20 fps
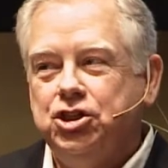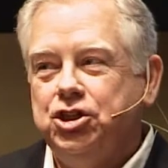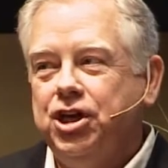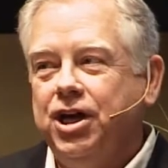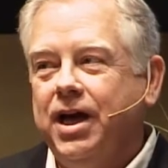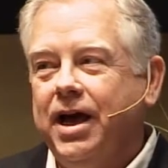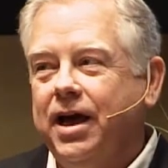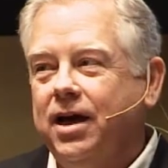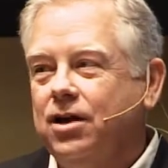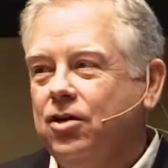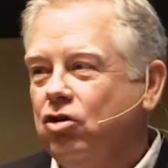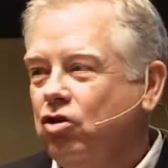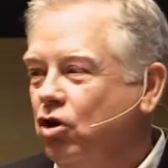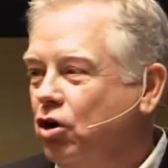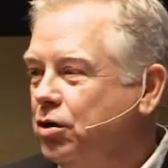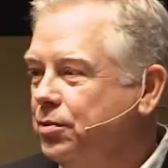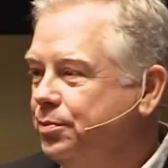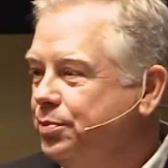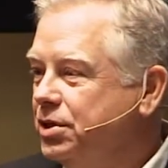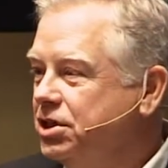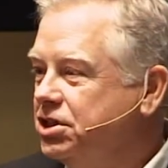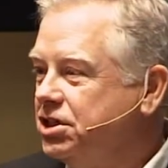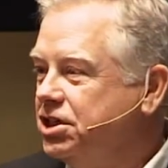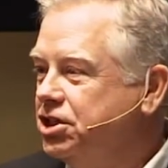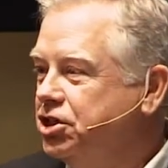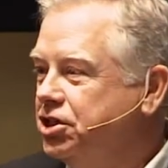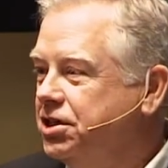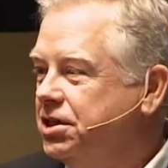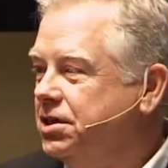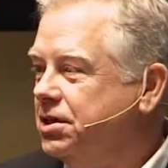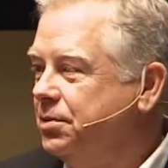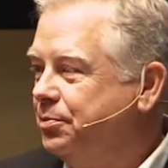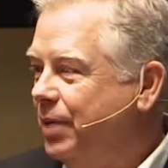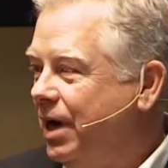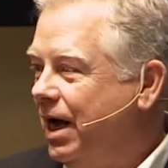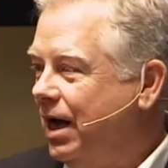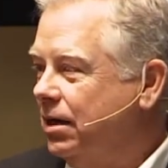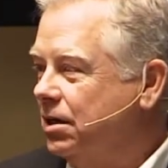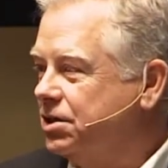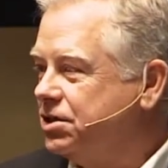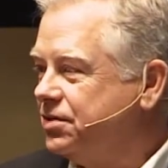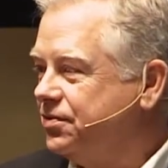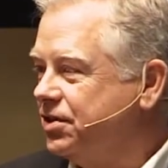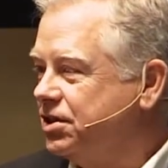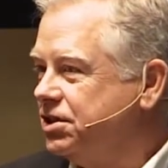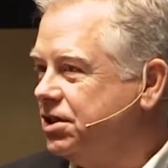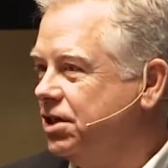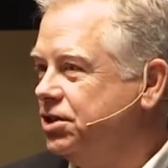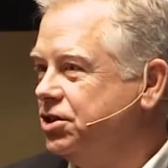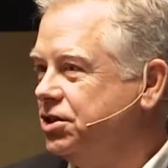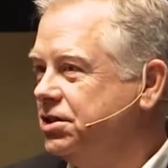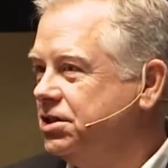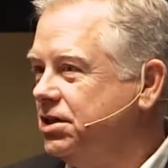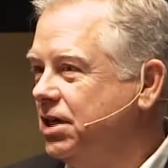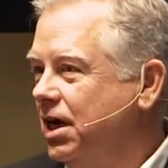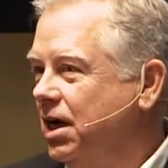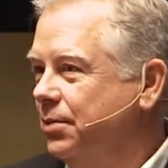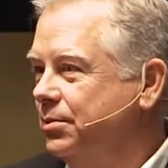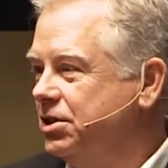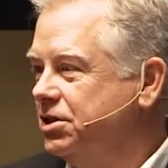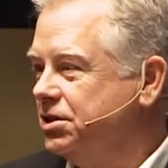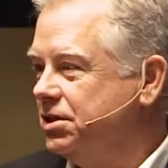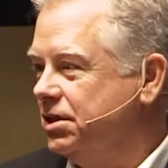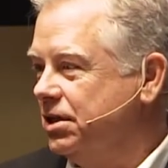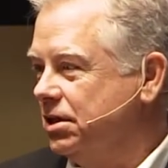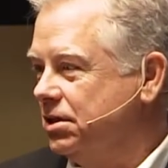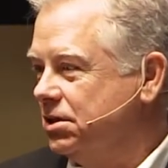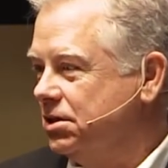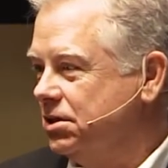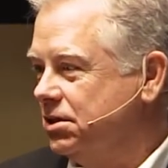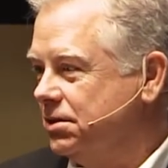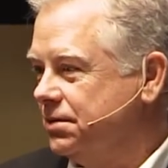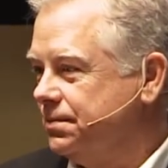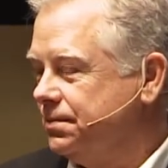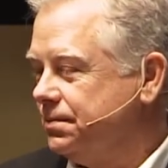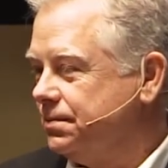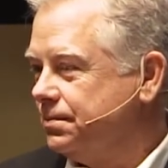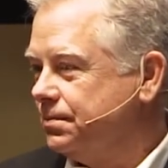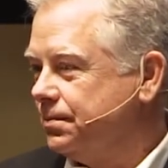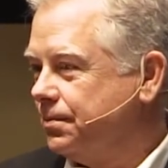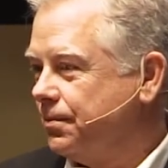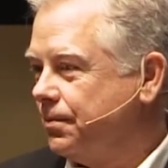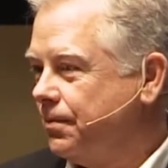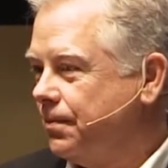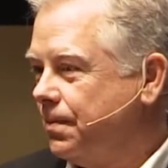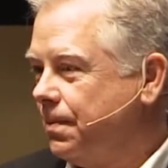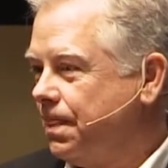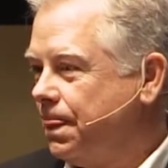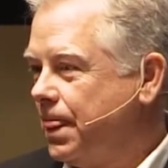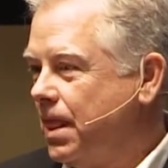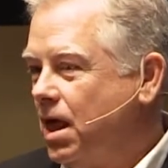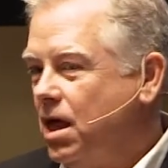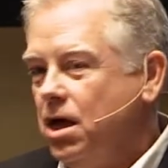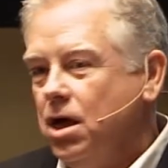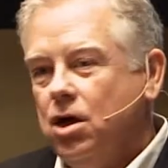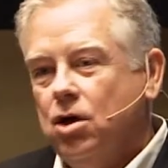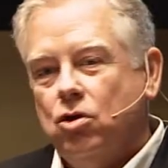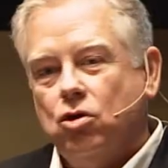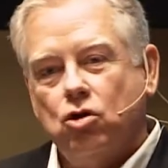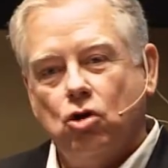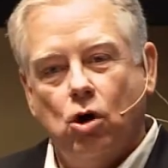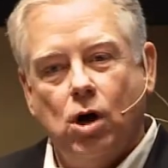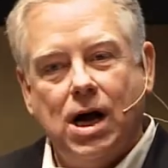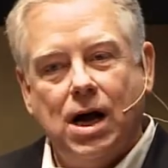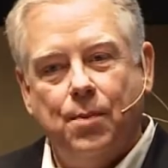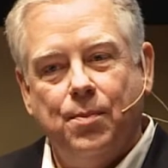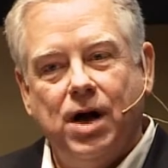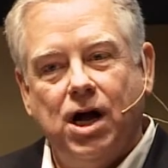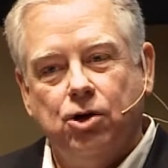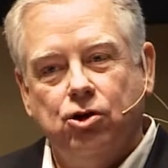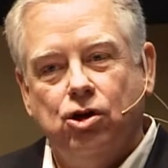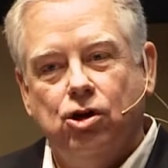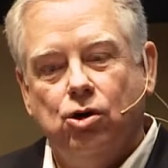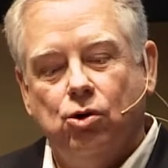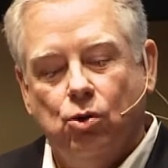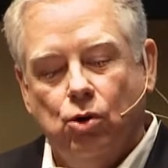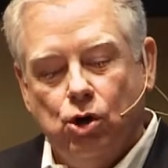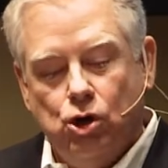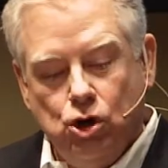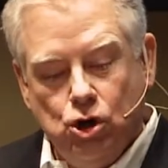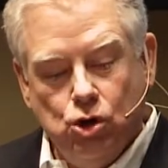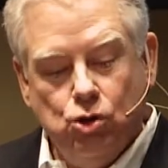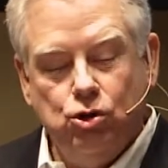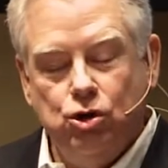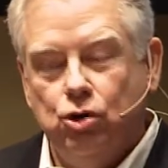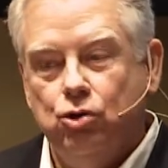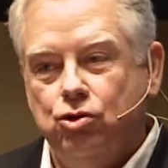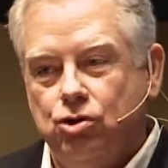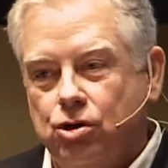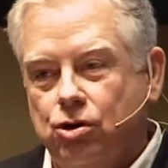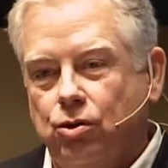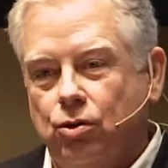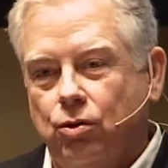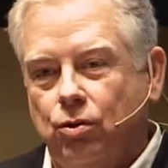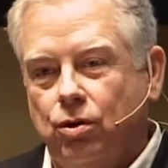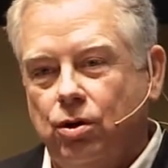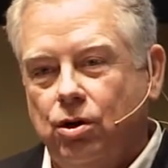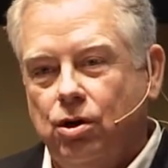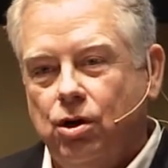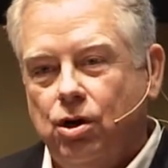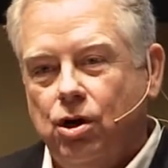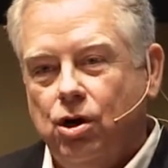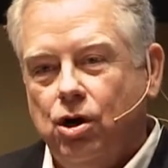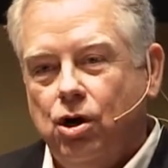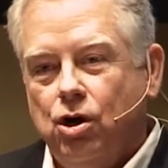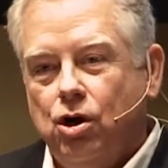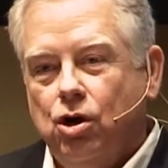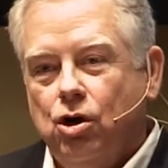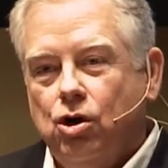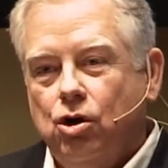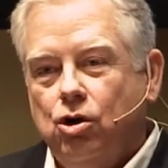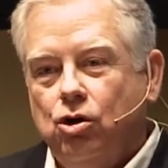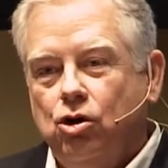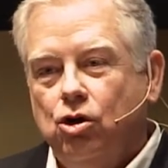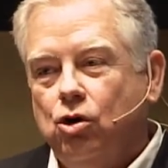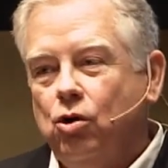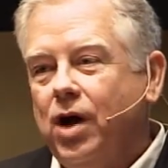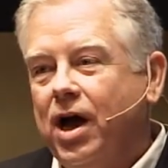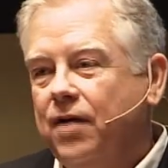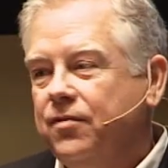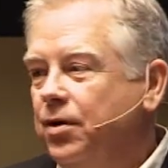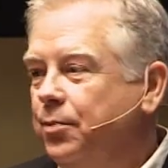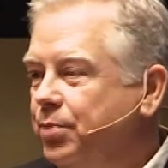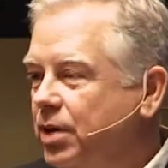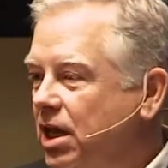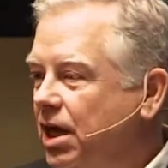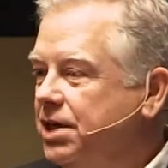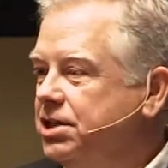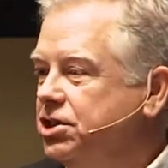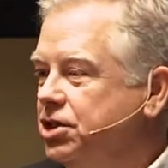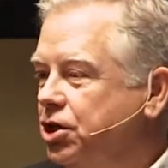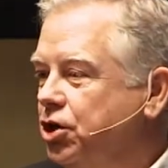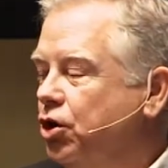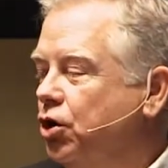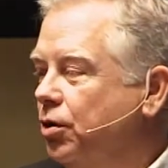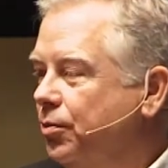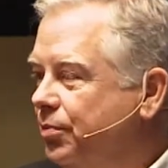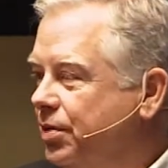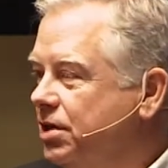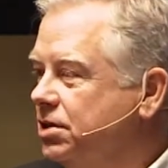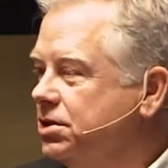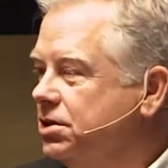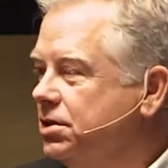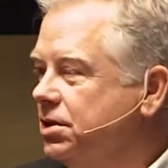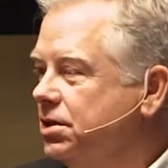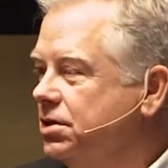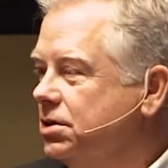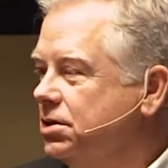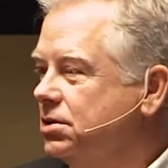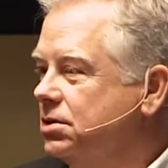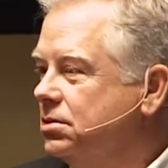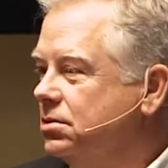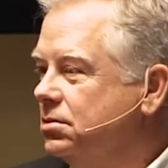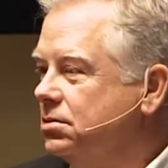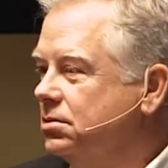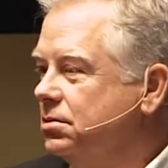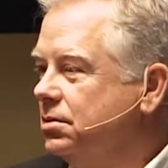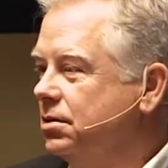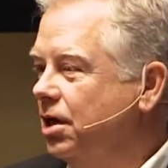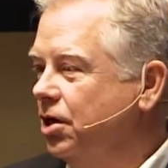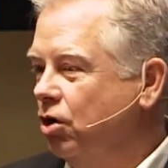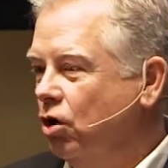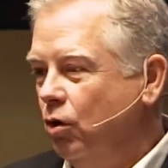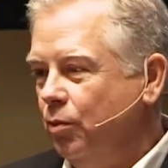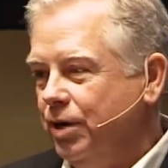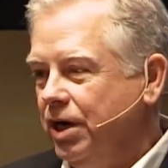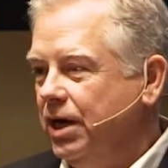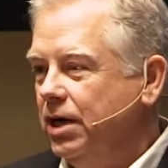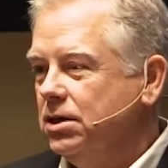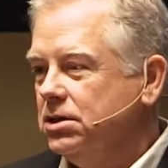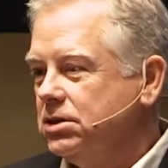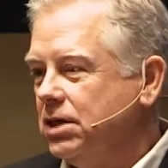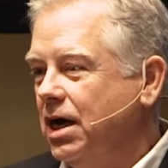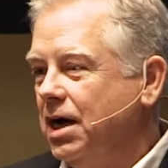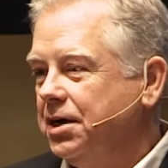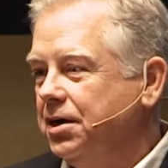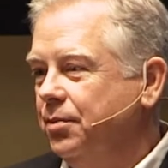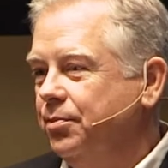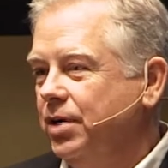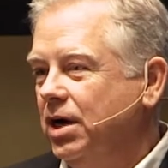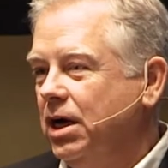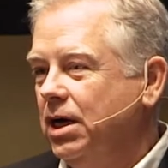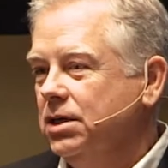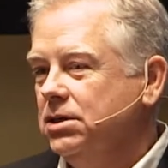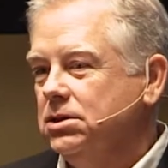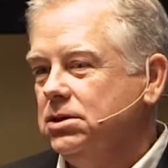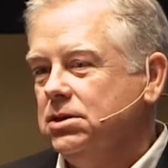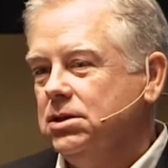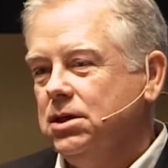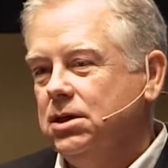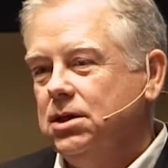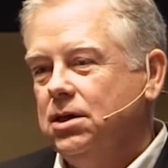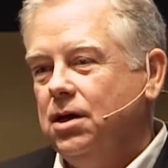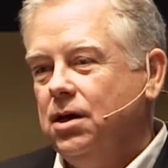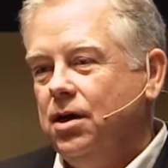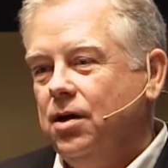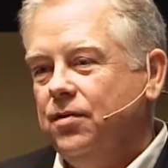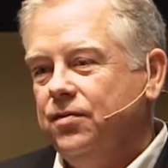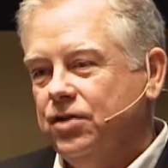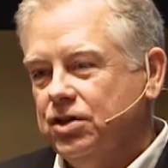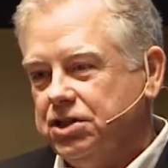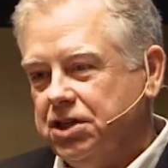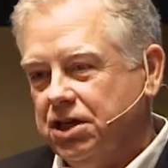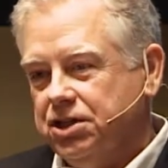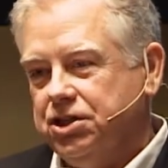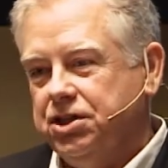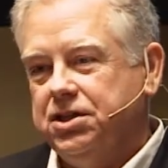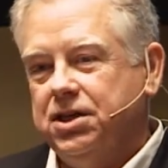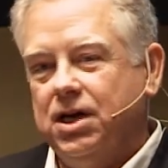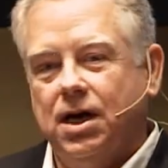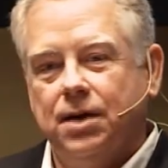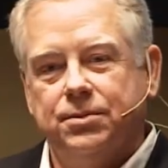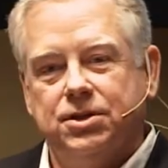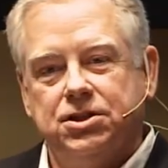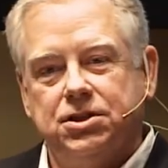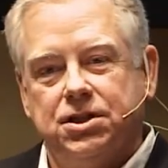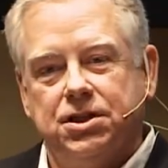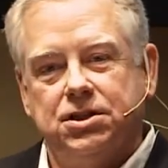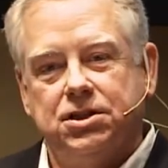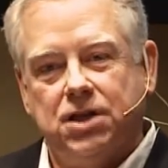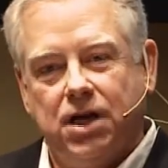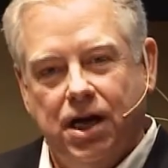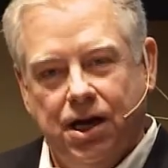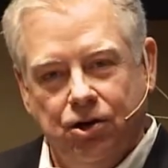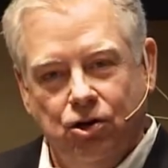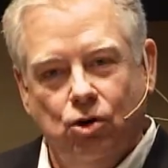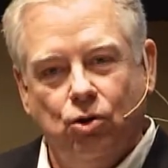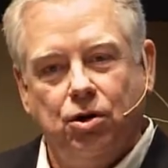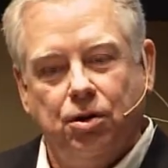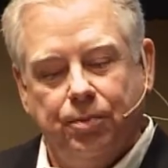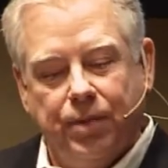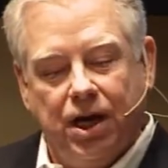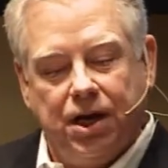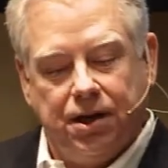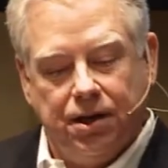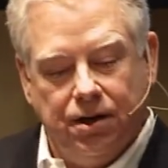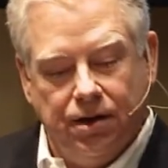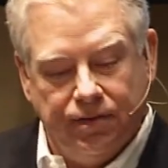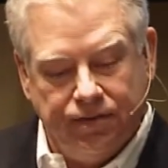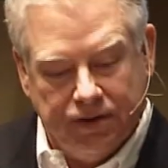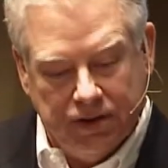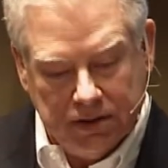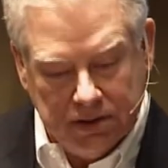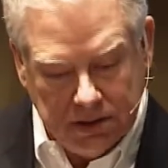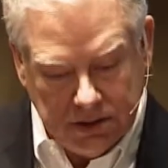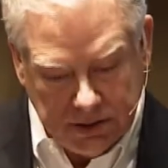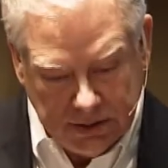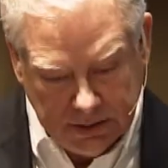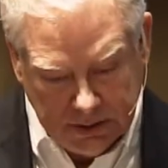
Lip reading: she had a certain position in the palace for such a time as this. So how about you? You do too. You have a place in your business that nobody else occupies for such a time as this, and you can make a difference.